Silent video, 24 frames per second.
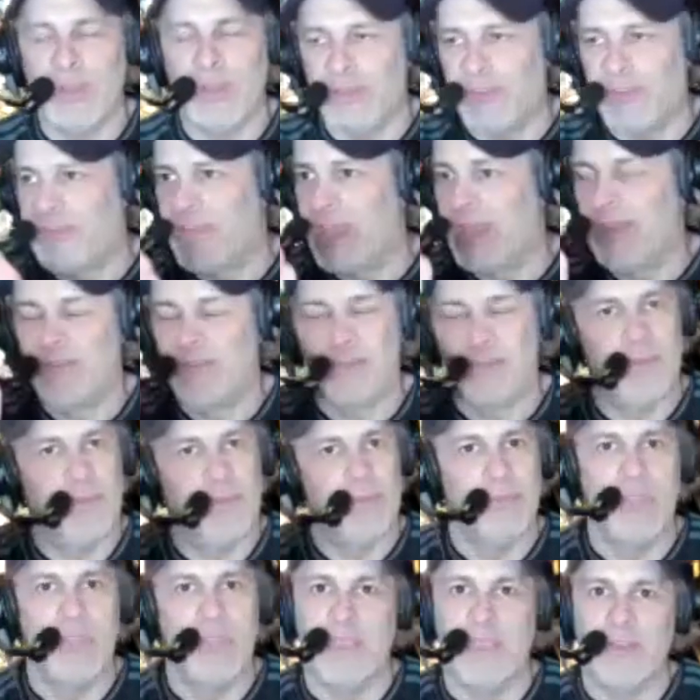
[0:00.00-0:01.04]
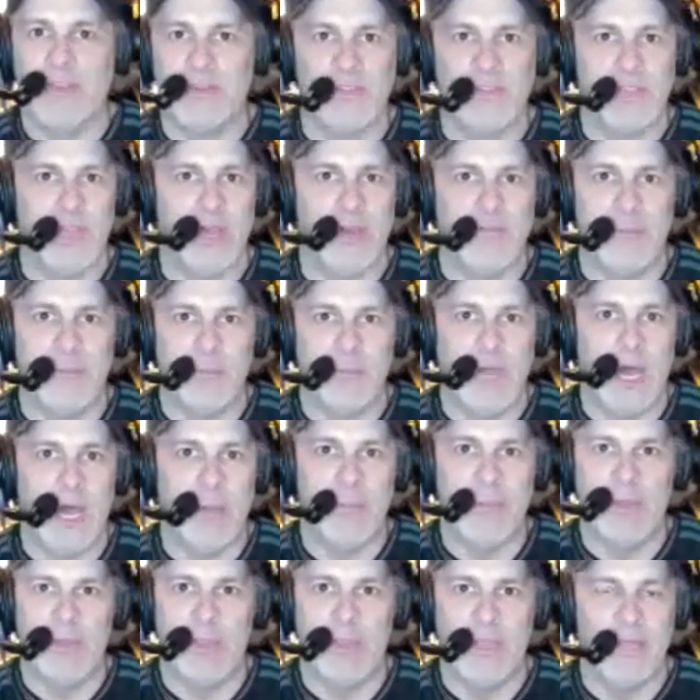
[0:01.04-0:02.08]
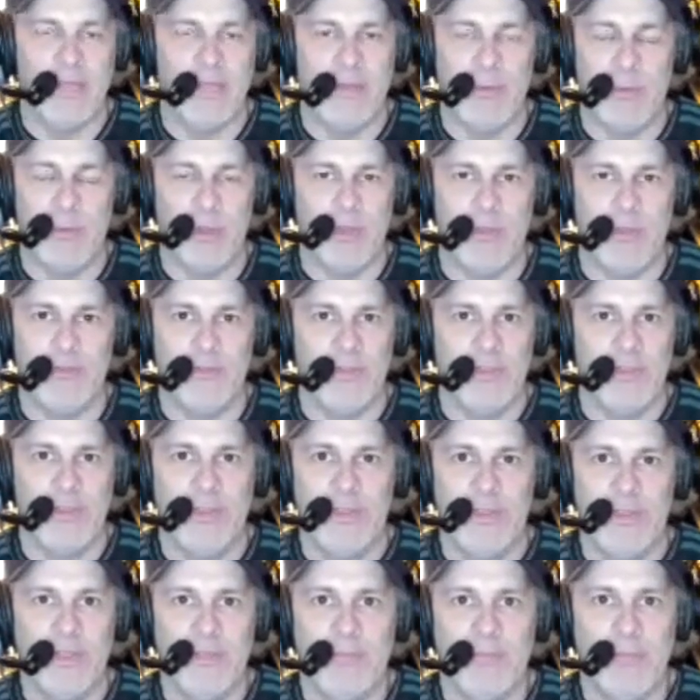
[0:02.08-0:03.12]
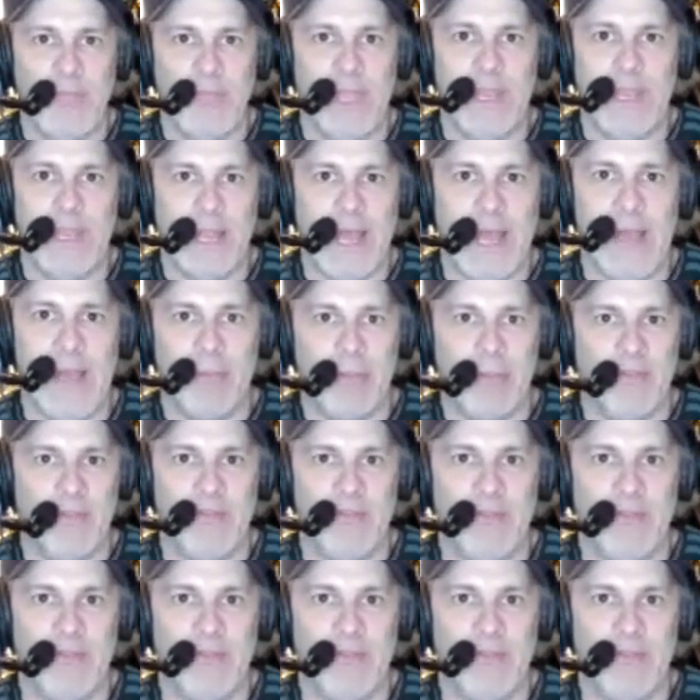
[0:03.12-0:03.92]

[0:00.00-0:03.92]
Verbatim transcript: it's thanks to people like yourself and Papa and everyone who's made it happen.